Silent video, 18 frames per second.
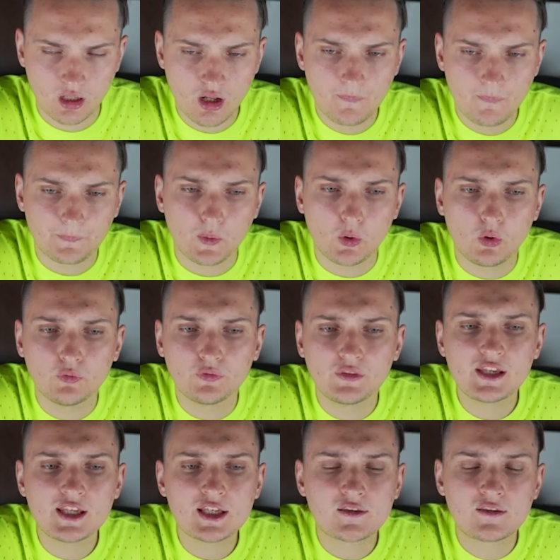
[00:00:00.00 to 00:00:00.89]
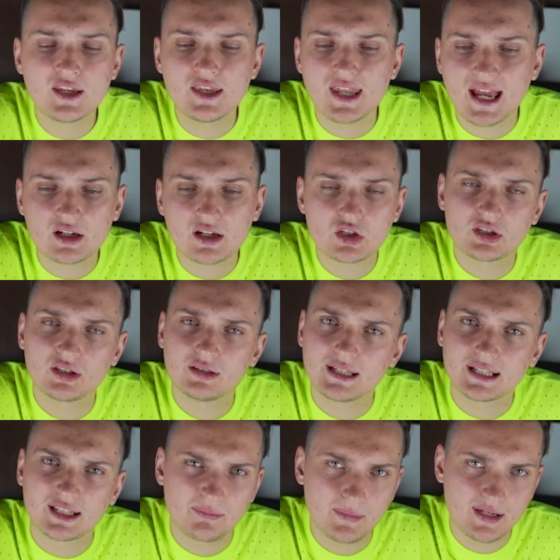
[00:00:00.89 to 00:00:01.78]
on this thing actually,
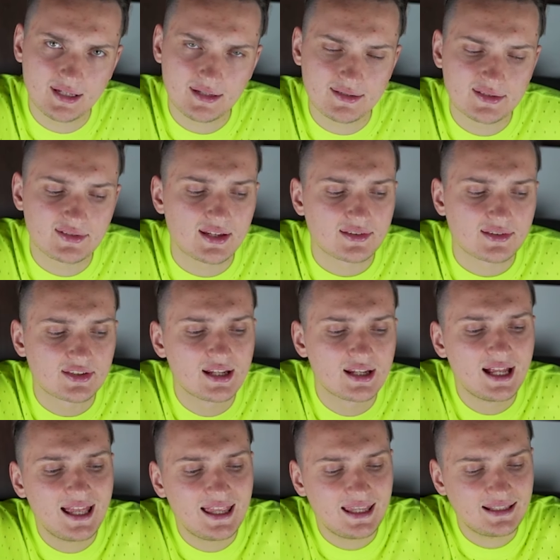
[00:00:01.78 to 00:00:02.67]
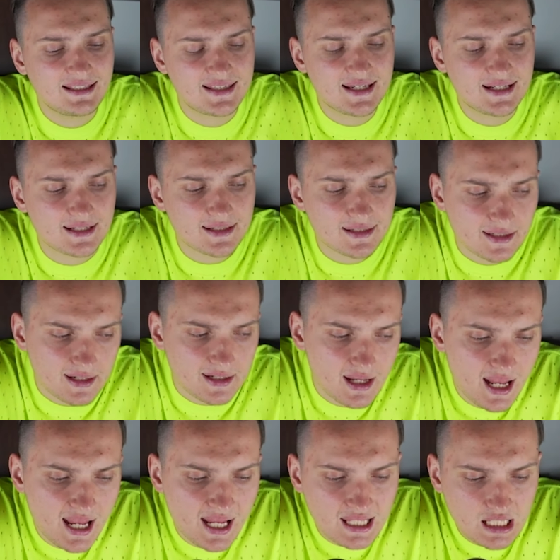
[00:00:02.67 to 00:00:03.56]
like, making sense. And secondly,
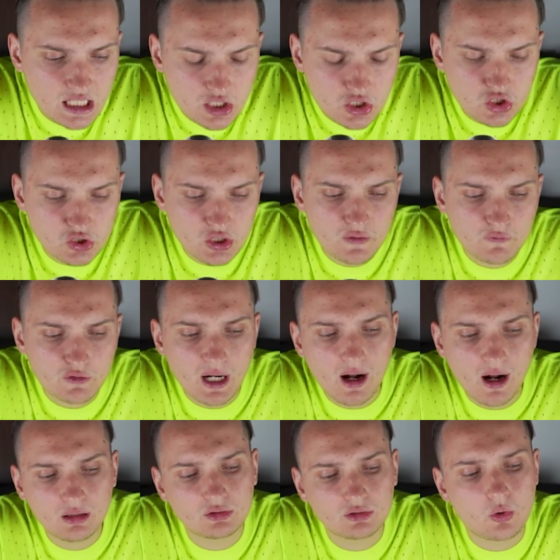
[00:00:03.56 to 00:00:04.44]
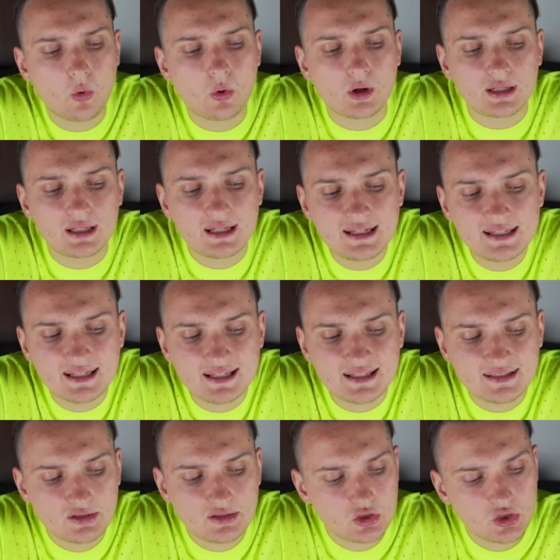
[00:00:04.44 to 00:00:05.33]
each and every altcoin is
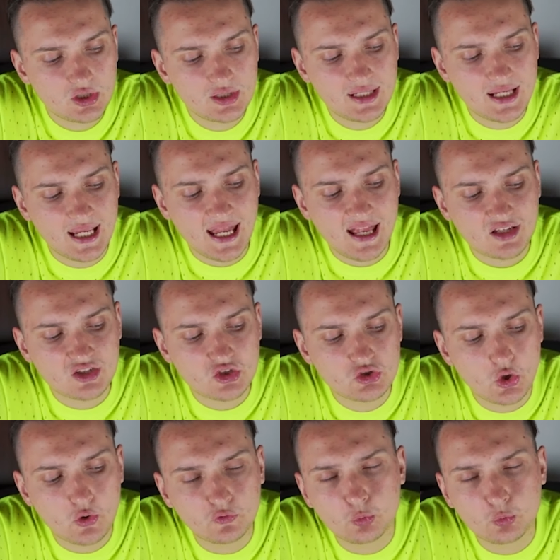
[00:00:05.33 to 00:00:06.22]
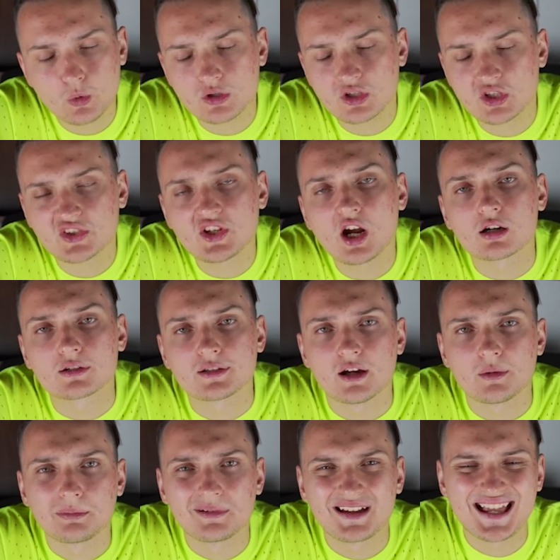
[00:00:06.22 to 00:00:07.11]
essentially a software
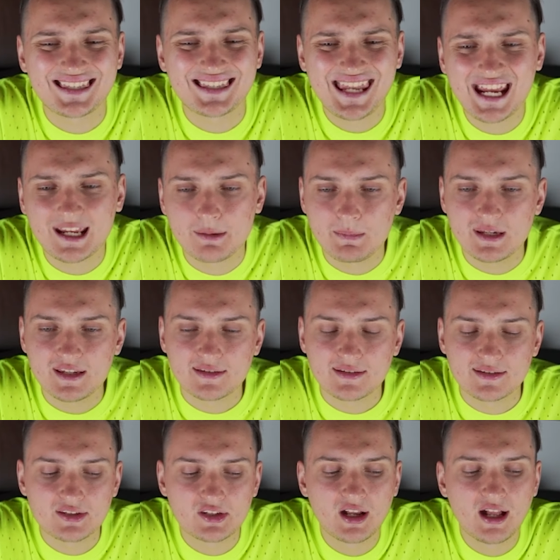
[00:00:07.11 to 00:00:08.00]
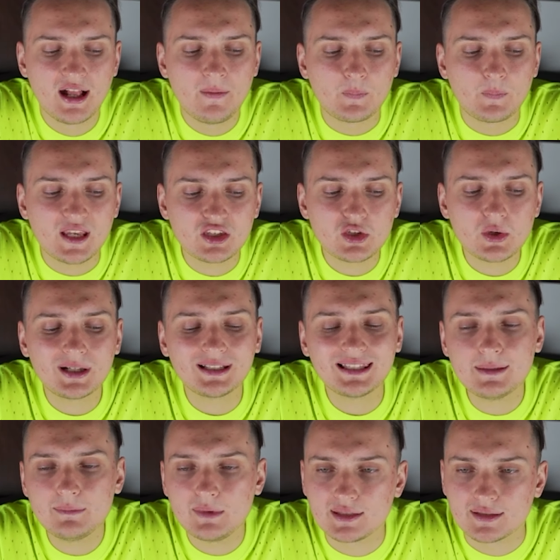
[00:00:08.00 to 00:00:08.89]
startup, a tech business. And you are
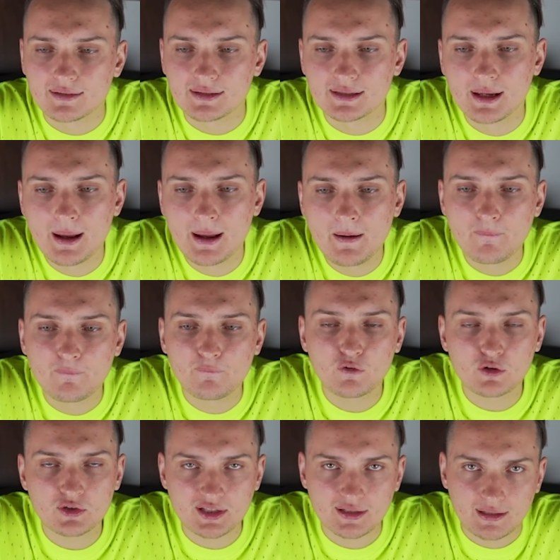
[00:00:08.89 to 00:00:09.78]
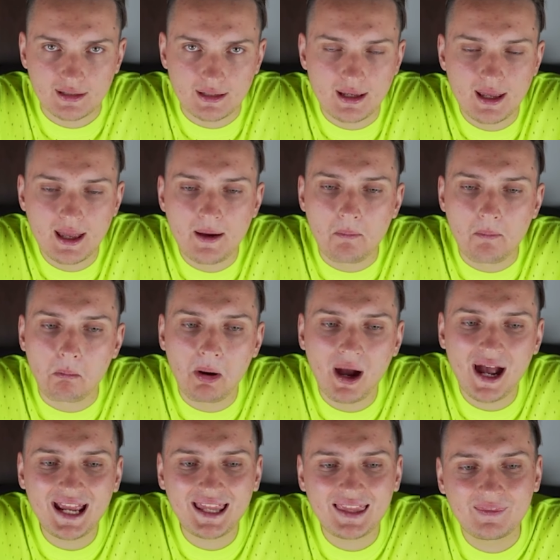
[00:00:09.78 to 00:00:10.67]
limited, firstly,
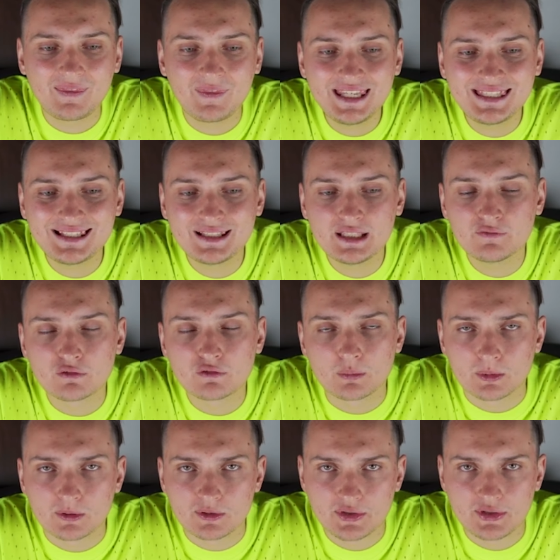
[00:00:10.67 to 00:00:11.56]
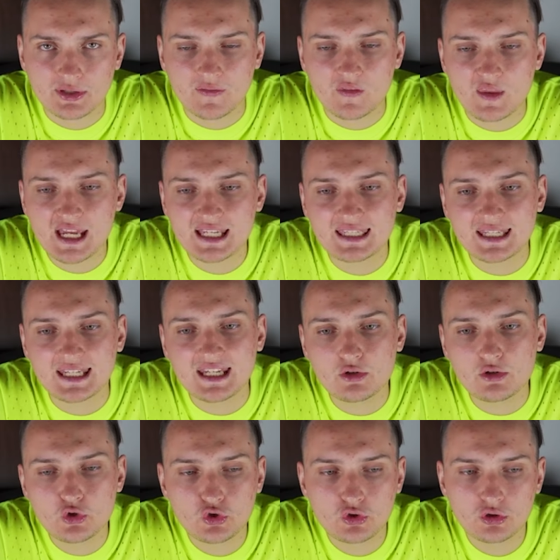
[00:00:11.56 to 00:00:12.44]
by the deliverables that
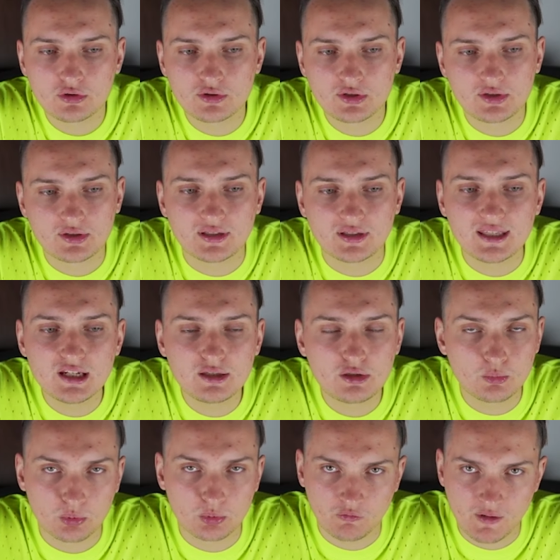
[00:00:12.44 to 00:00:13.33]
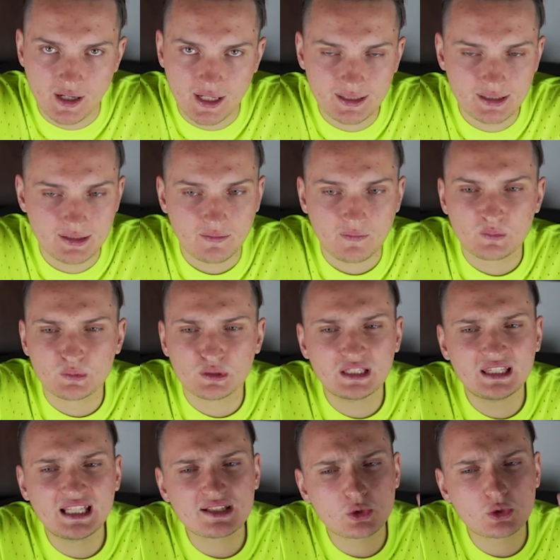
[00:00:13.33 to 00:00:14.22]
engineers need to provide.
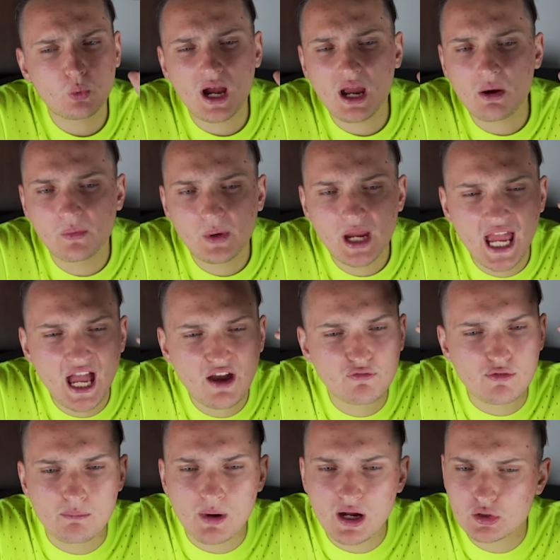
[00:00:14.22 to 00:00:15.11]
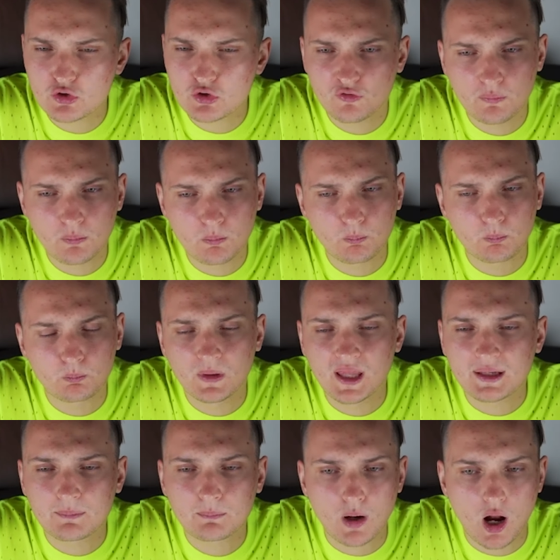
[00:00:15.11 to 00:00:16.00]
That's why we have a bunch of,
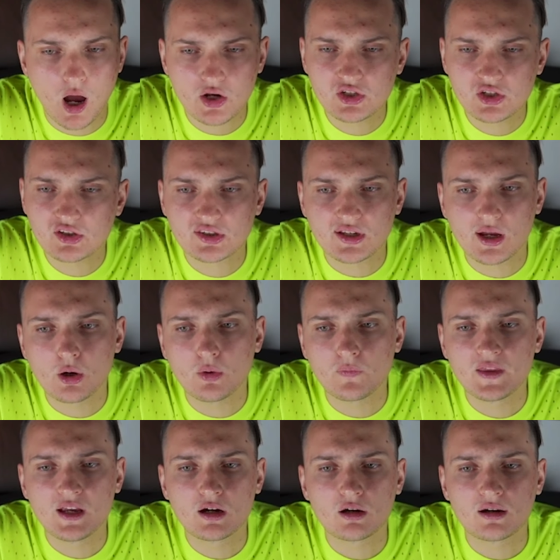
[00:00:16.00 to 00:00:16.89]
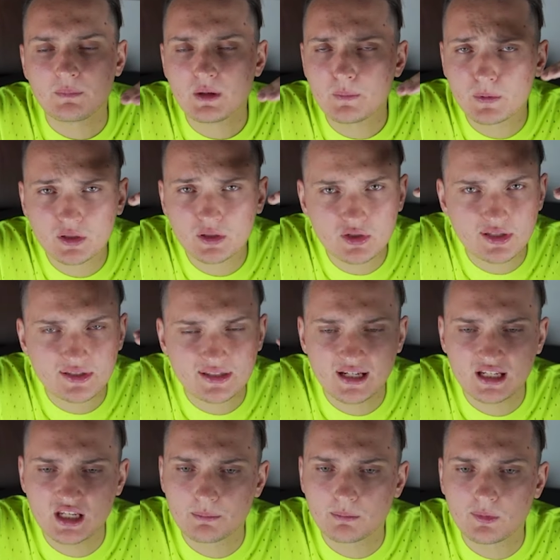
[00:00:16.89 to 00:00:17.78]
like, projects out there, and people are just
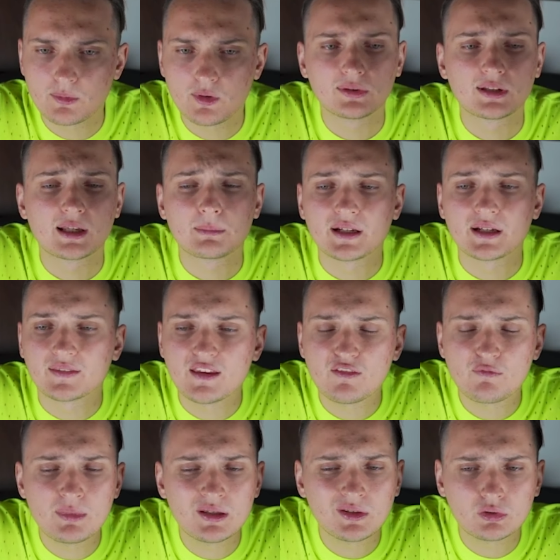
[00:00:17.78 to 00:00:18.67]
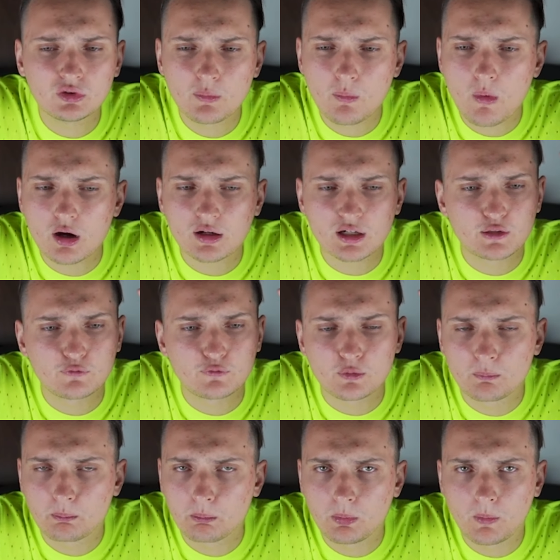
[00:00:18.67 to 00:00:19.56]
saying about them, like, they've been on the market
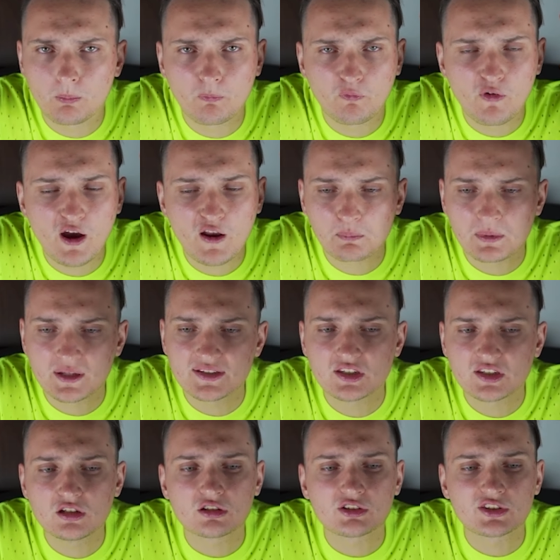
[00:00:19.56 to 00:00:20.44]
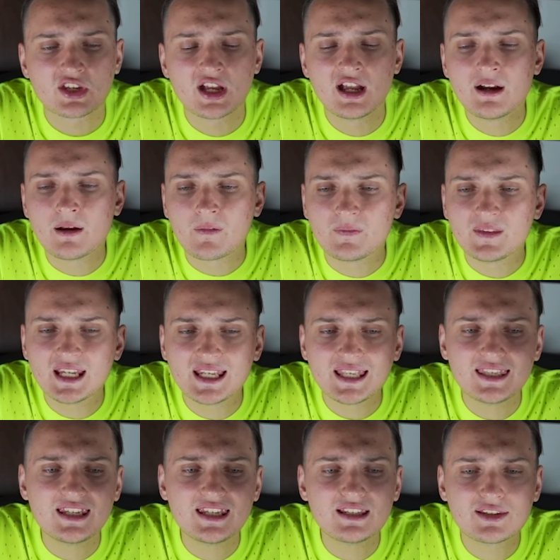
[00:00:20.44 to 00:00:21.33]
for 5+ years, they
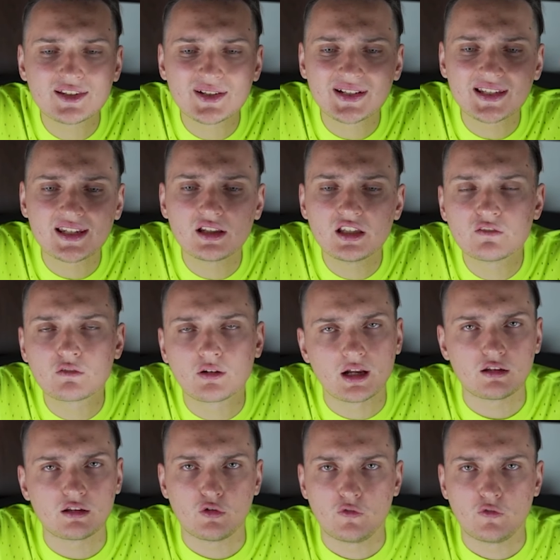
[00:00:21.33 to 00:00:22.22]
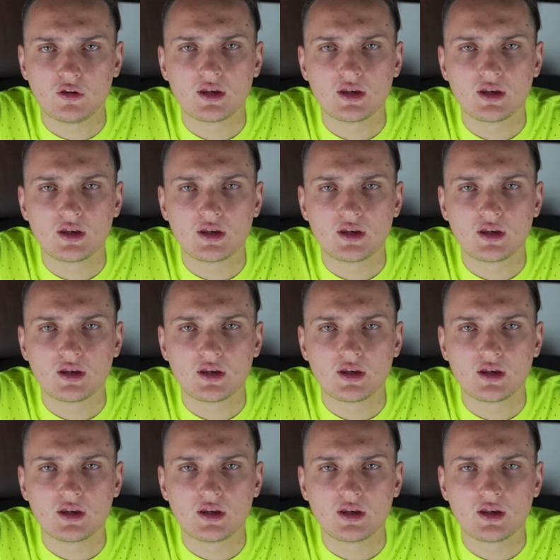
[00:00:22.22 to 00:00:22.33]
did not deliver anything.